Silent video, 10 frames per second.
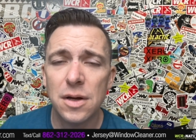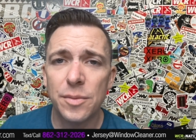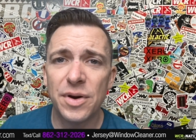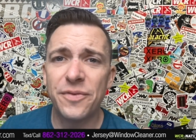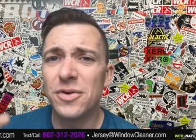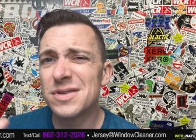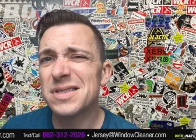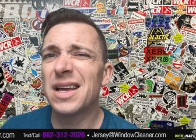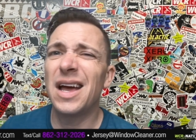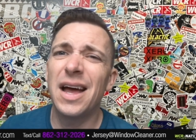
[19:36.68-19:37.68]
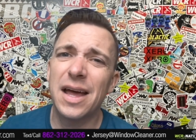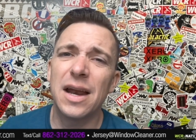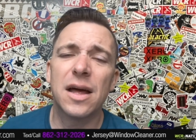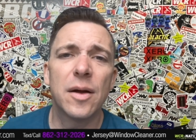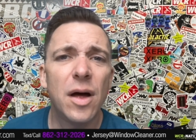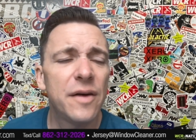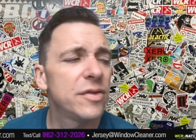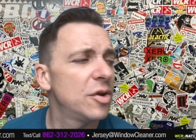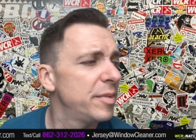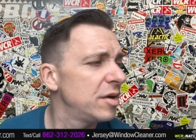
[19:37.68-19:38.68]
But if you're just like, ah, I kind of cut off a
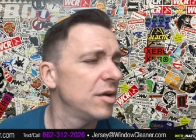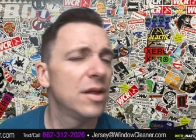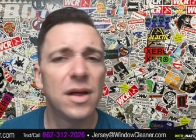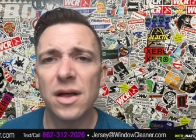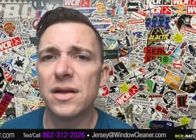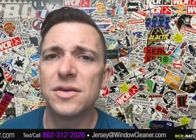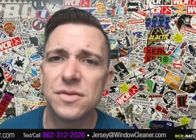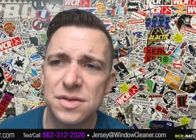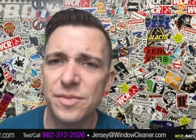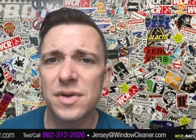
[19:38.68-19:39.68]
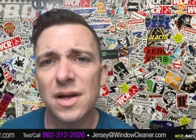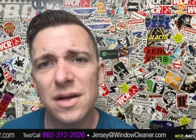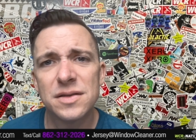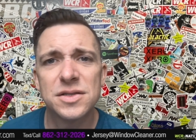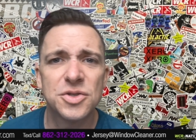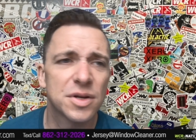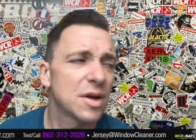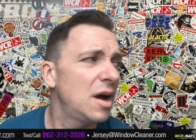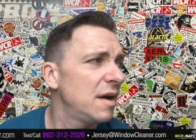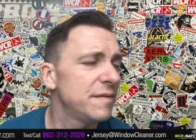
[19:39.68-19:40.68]
little bit early, I do something else, I drink
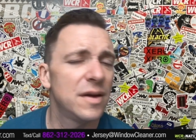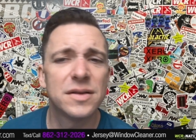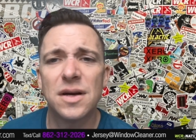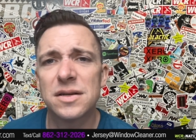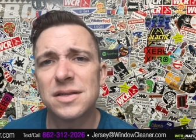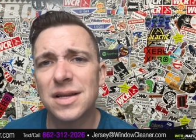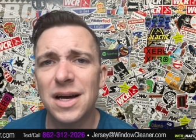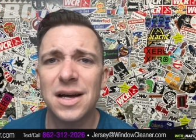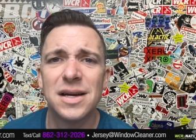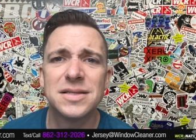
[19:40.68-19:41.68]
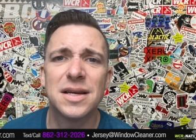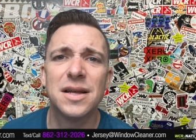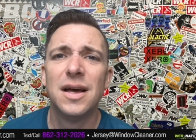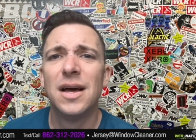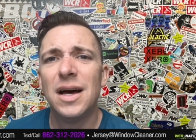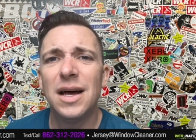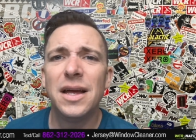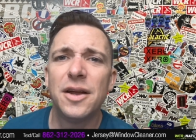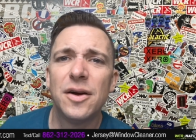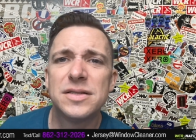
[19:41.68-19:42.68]
coffee, I talk to the guys, I, I
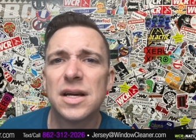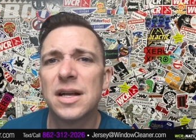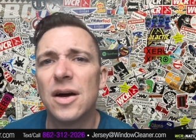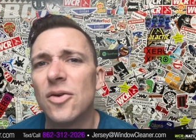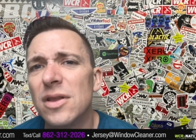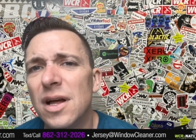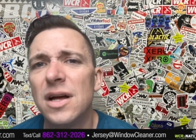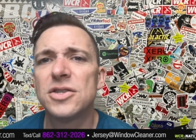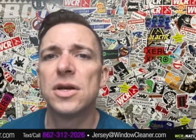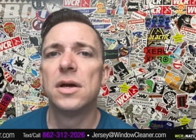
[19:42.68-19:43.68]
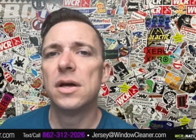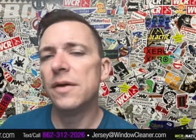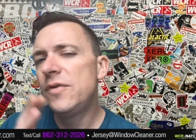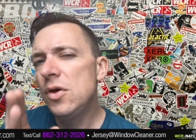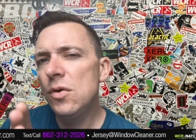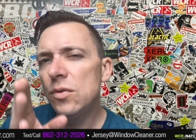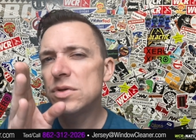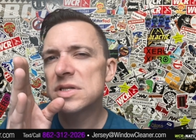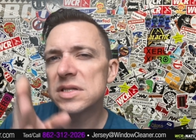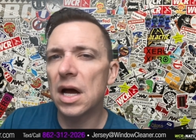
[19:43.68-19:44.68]
you know, I take an hour lunch. If you
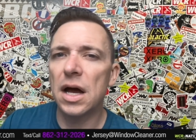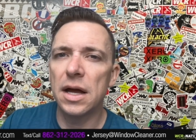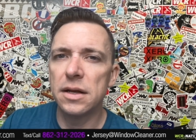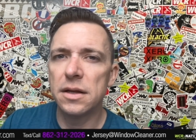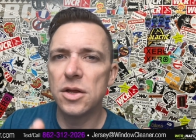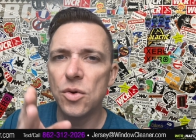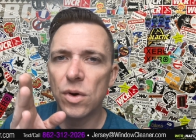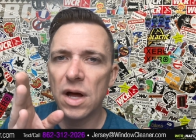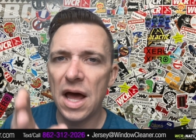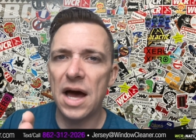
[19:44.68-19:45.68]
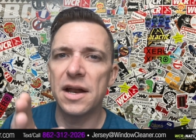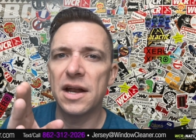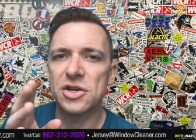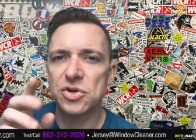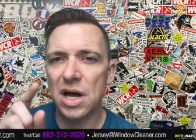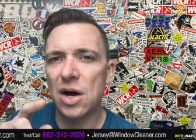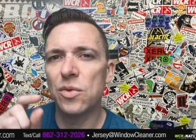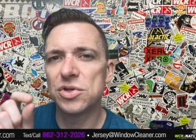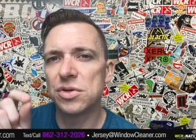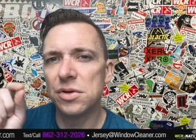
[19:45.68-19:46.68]
decide that you want to add an extra
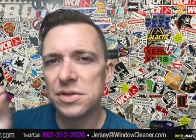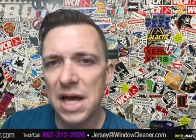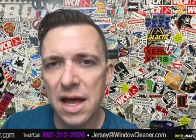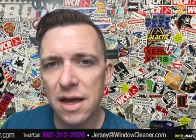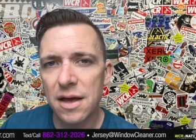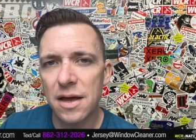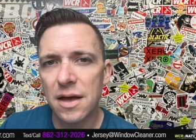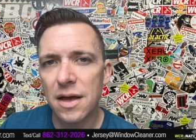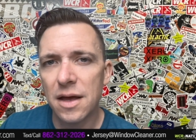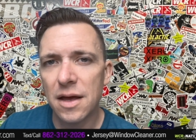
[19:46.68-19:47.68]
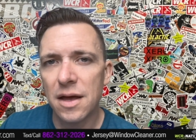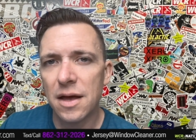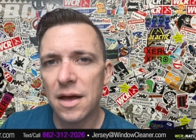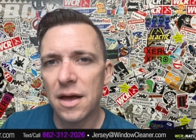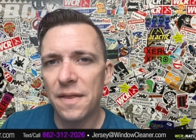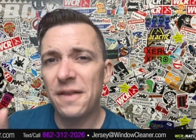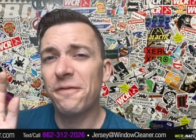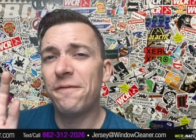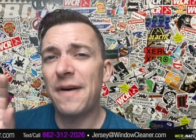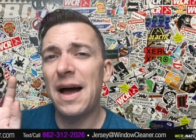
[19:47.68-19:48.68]
hour to your day, that's
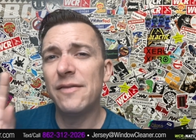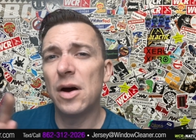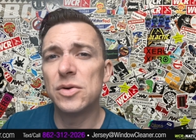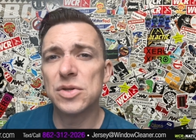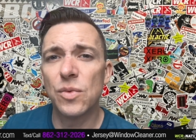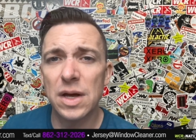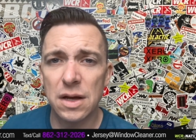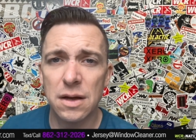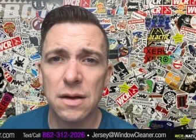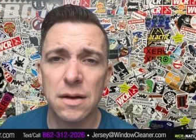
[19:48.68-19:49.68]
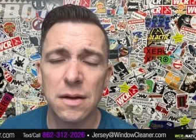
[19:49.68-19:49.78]
five hours a week.